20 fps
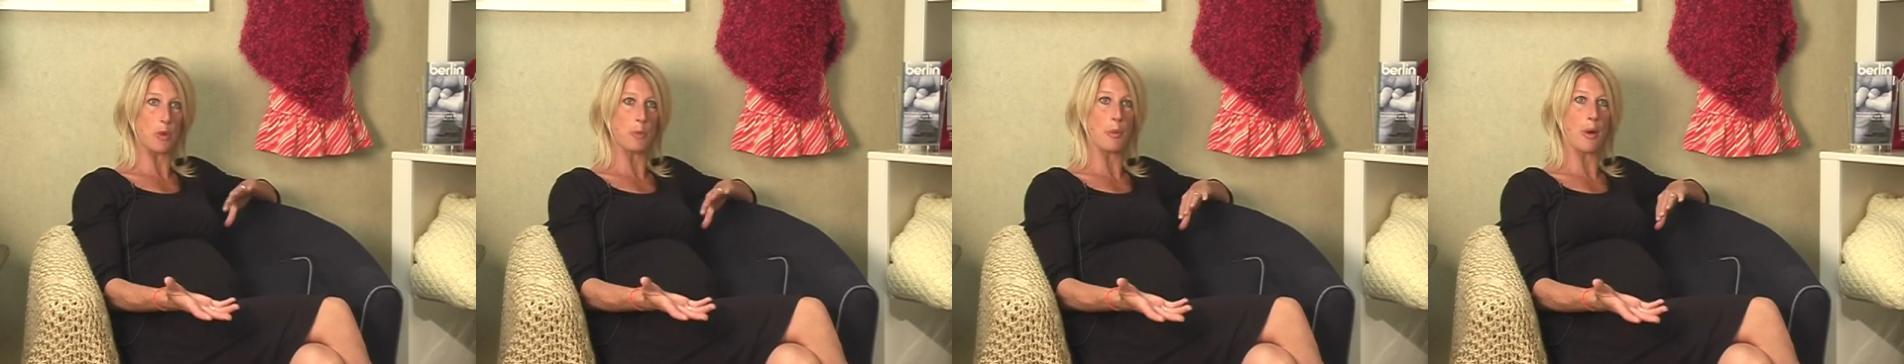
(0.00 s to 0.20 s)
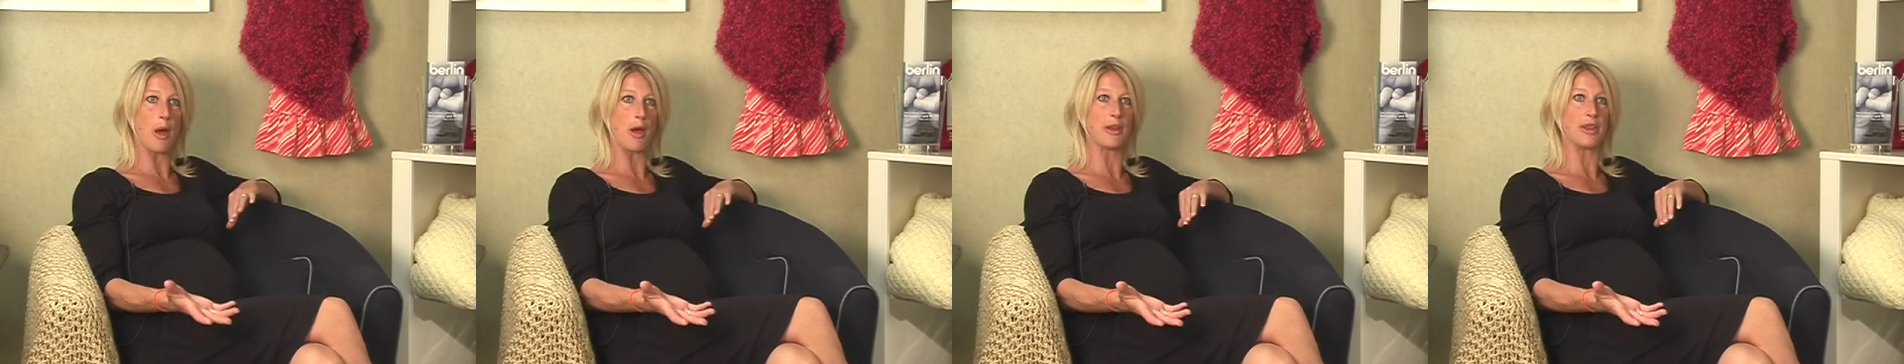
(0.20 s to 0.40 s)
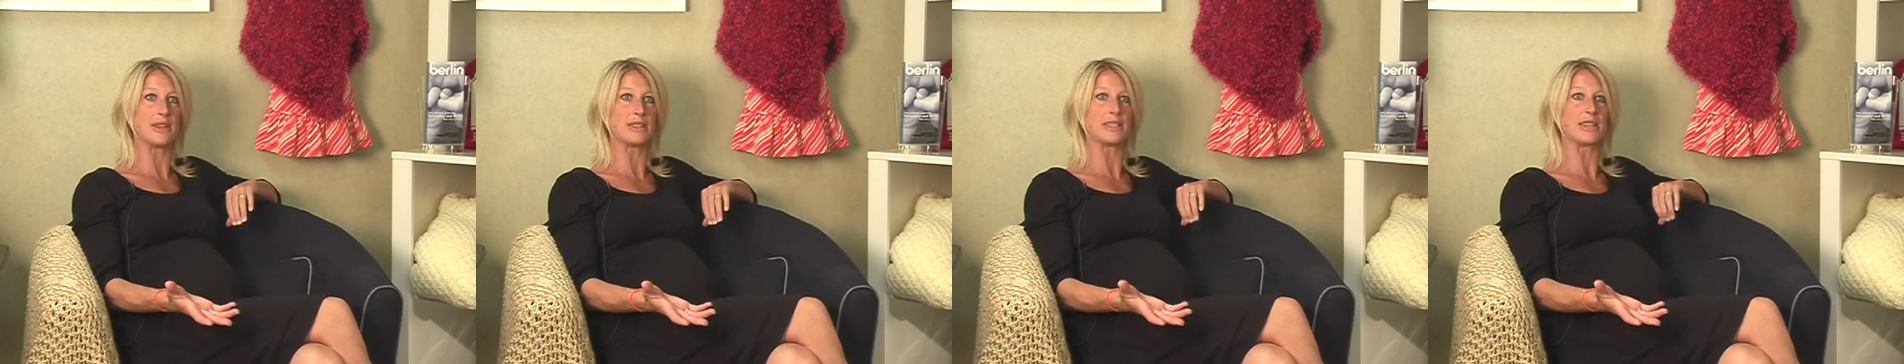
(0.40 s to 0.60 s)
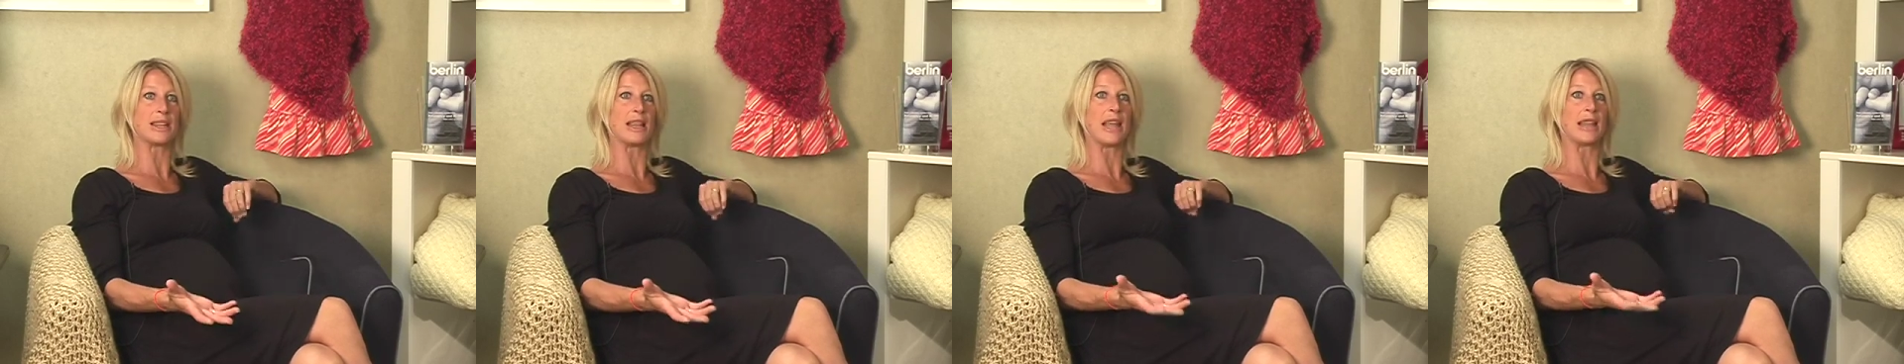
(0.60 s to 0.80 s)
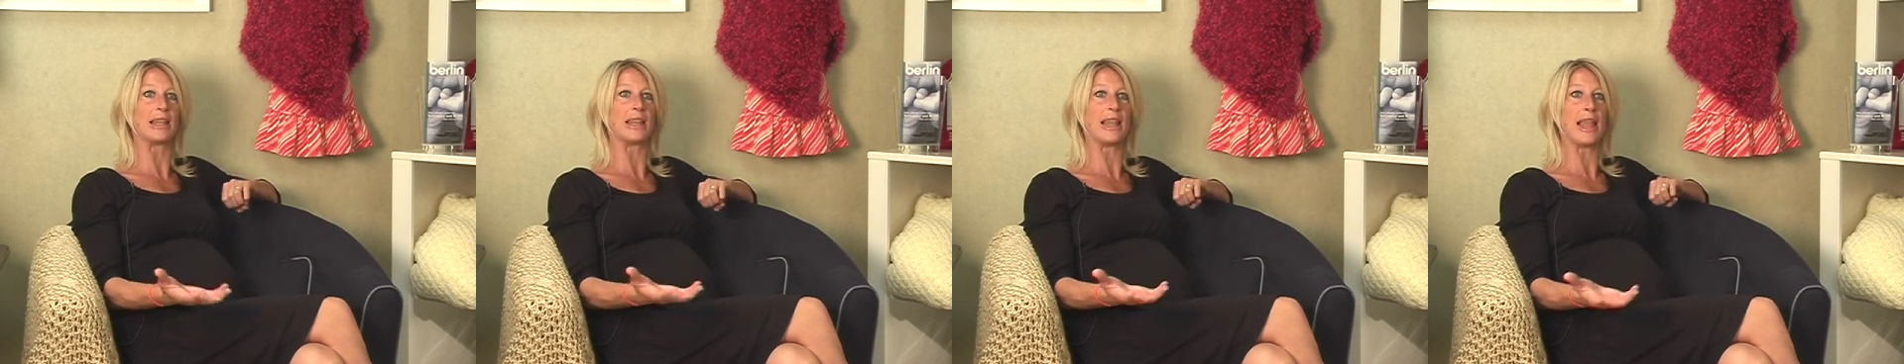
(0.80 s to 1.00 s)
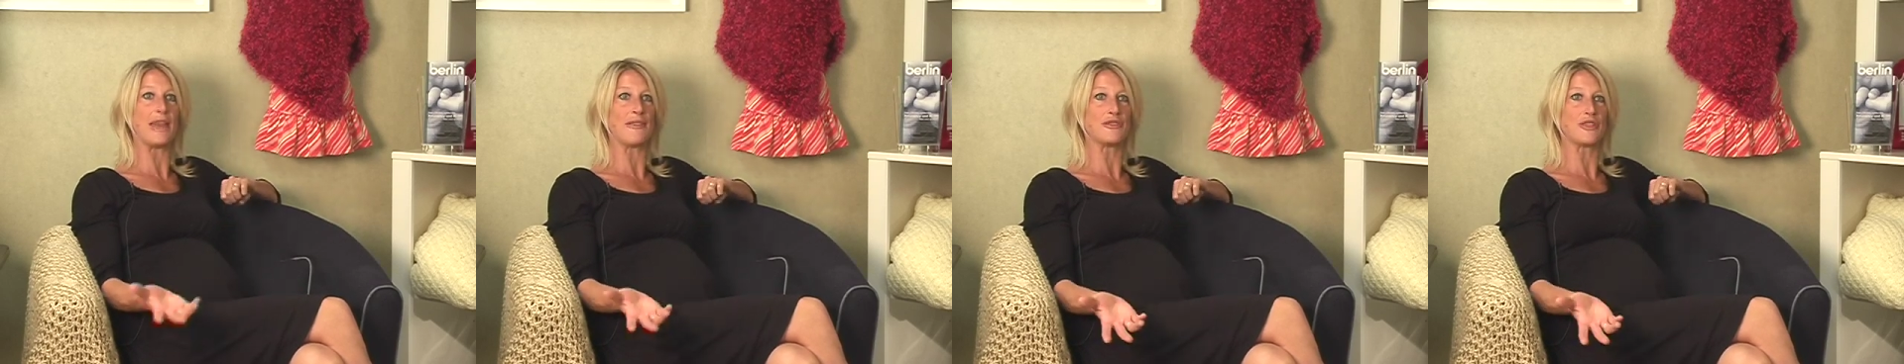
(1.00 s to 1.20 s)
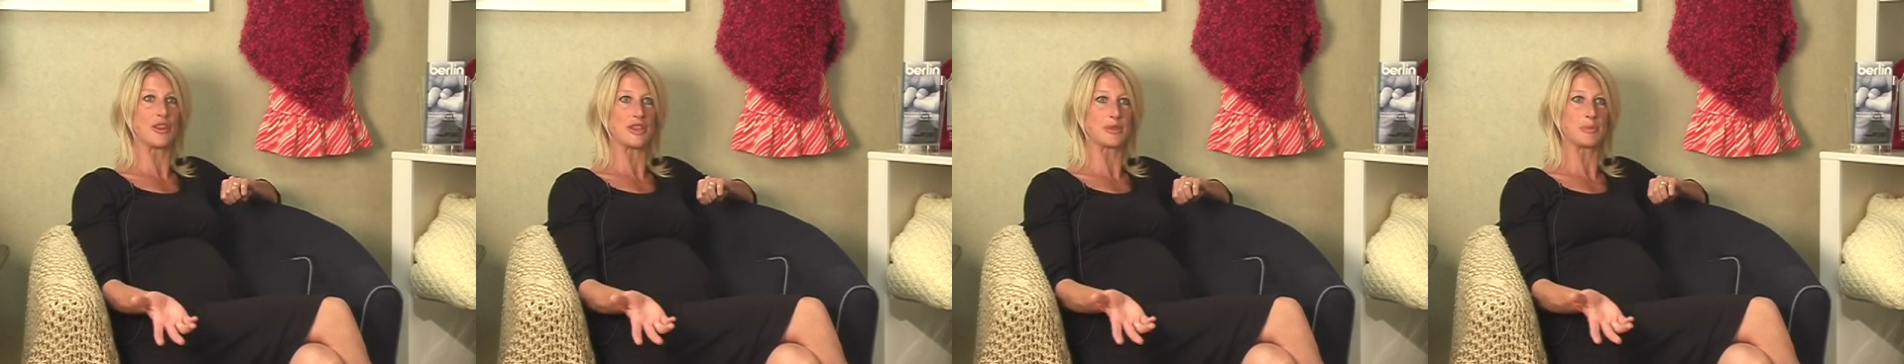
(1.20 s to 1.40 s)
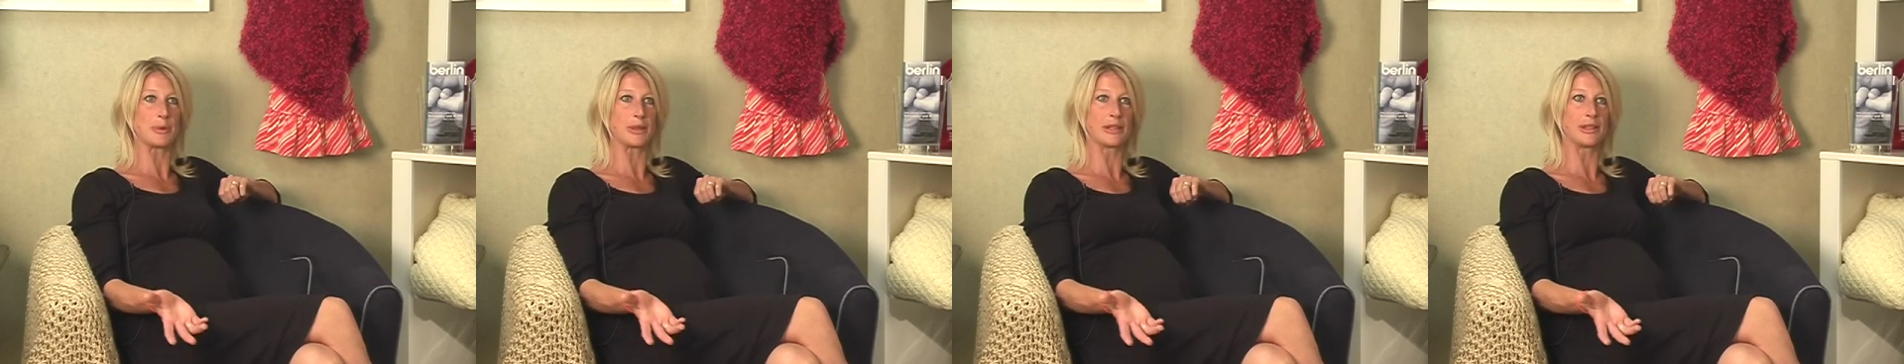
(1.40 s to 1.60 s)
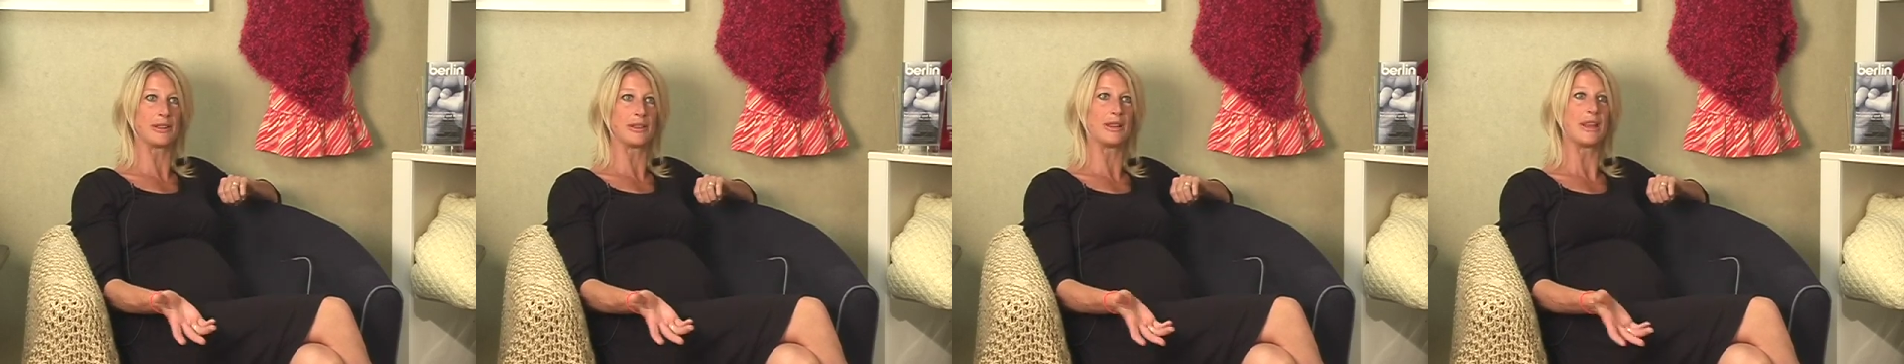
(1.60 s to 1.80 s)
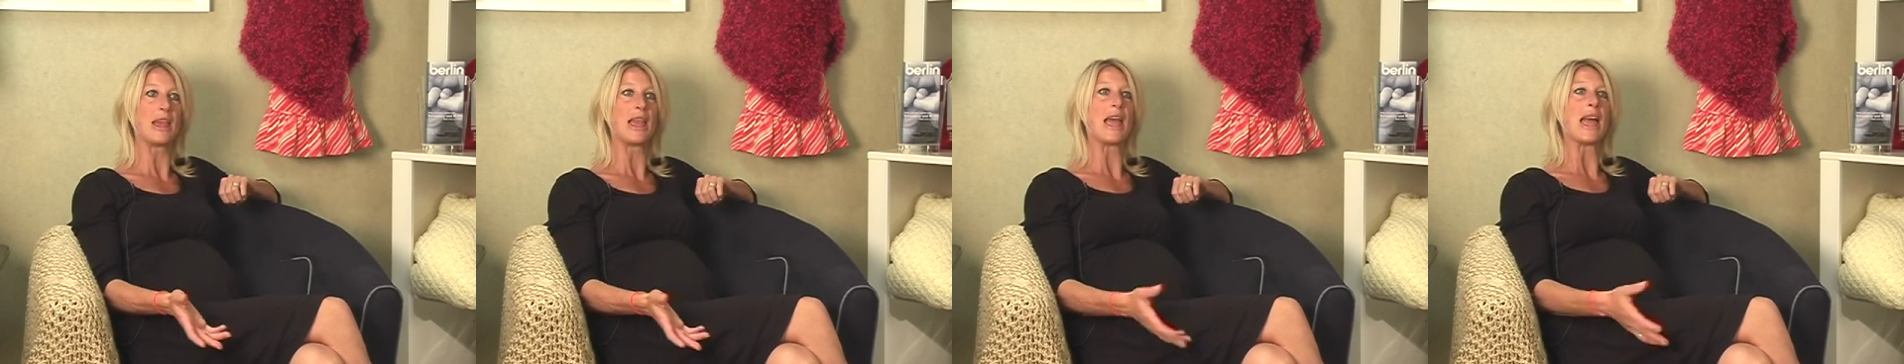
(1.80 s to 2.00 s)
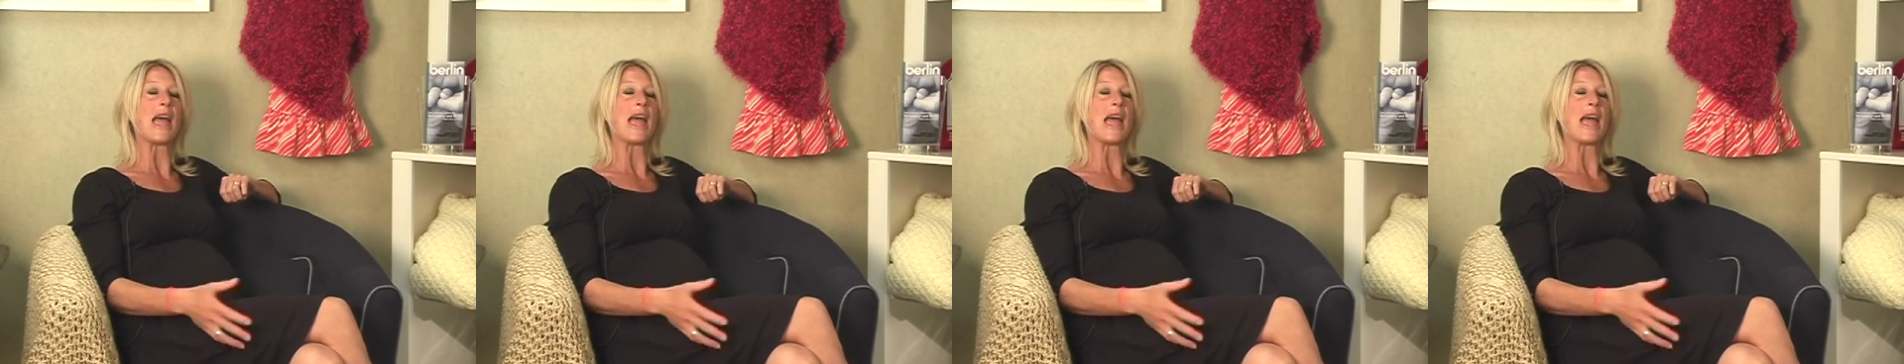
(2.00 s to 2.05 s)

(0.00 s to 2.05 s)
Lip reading: up on until I'd left hospital.